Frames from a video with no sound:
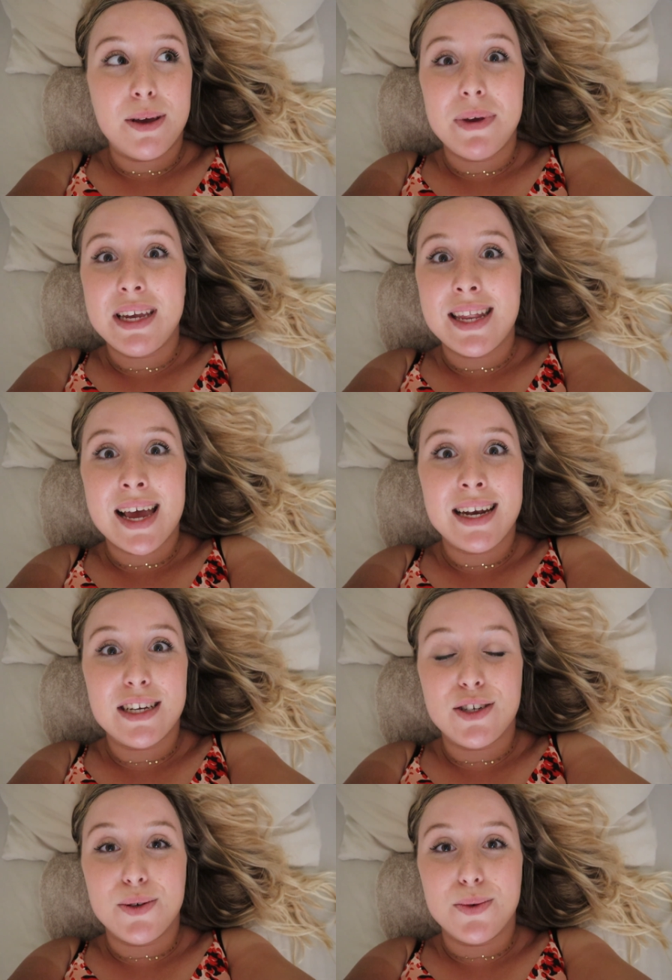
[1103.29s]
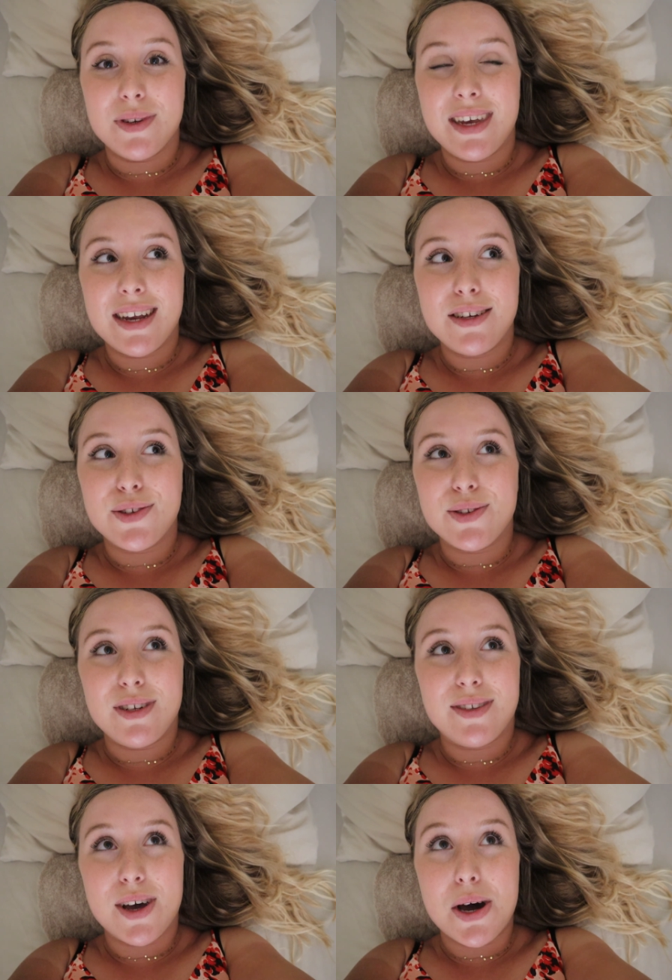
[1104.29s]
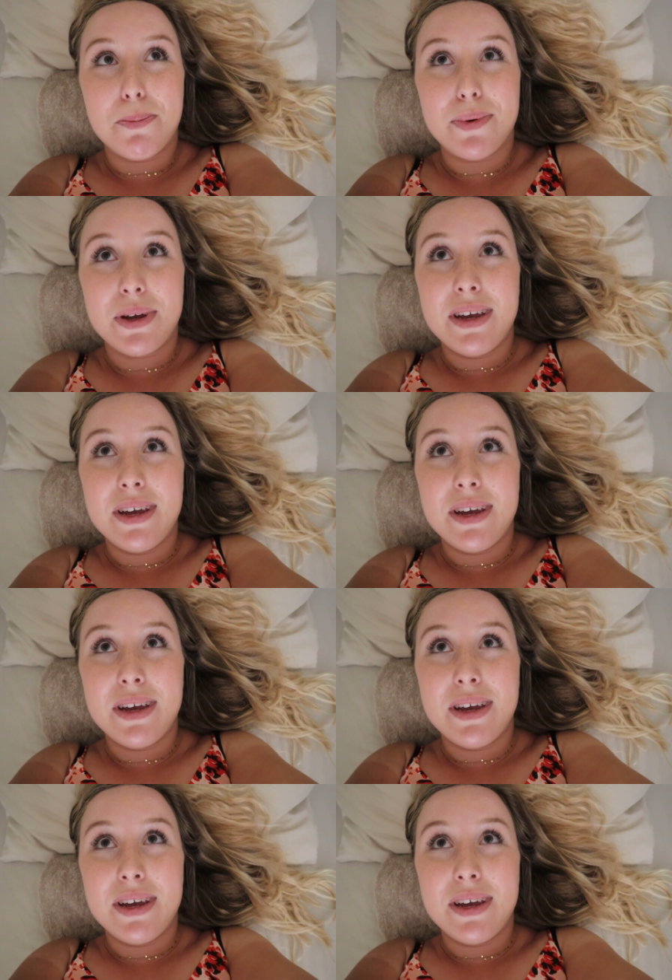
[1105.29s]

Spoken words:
Big Daddy Dune, getting to the top.